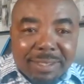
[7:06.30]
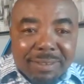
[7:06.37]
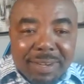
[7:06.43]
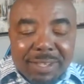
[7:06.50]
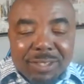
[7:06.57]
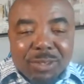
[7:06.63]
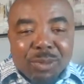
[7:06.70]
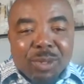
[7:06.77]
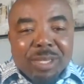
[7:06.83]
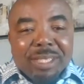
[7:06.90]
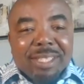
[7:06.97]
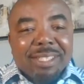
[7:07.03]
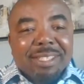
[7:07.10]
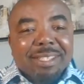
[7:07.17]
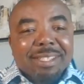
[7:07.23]

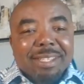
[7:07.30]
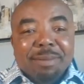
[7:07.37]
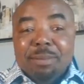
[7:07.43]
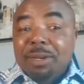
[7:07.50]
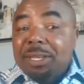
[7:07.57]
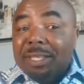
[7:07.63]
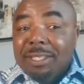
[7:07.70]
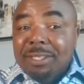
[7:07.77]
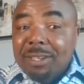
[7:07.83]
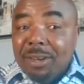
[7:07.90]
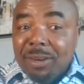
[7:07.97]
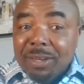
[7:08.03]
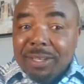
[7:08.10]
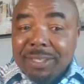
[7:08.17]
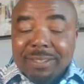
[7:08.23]
restaurants, the money is
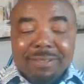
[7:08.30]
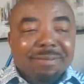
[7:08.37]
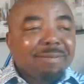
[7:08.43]
gone.